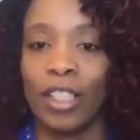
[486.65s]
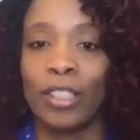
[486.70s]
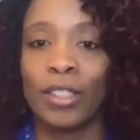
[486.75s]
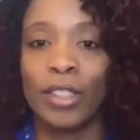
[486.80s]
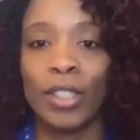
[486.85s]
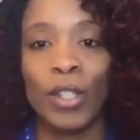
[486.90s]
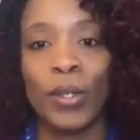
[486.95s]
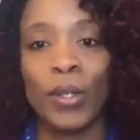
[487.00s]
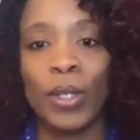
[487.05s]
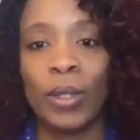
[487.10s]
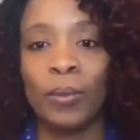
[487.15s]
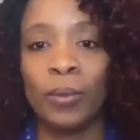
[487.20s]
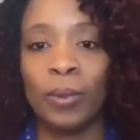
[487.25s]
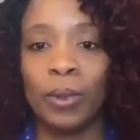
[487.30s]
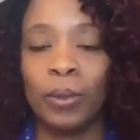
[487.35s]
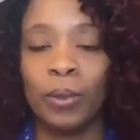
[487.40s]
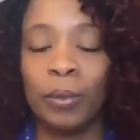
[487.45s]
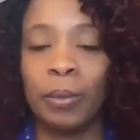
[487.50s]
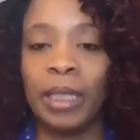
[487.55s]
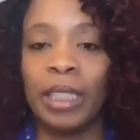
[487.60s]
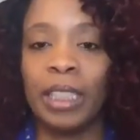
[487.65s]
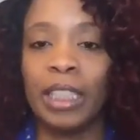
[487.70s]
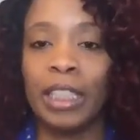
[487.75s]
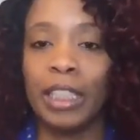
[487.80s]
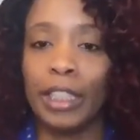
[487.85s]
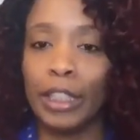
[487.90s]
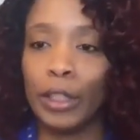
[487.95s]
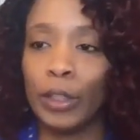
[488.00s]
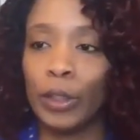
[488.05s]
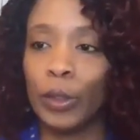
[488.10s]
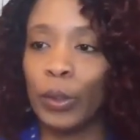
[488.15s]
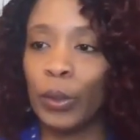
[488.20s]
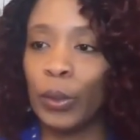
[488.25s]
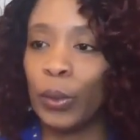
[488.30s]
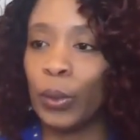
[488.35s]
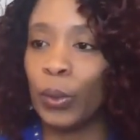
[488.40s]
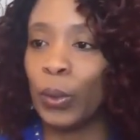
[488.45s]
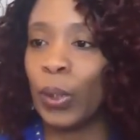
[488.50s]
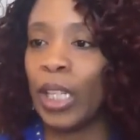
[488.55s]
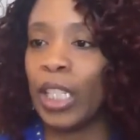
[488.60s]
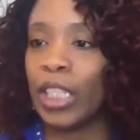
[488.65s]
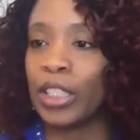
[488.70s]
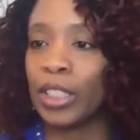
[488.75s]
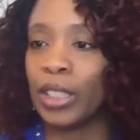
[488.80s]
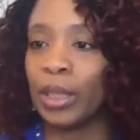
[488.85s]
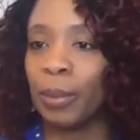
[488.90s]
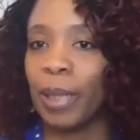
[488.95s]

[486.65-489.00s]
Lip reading: So it will be little question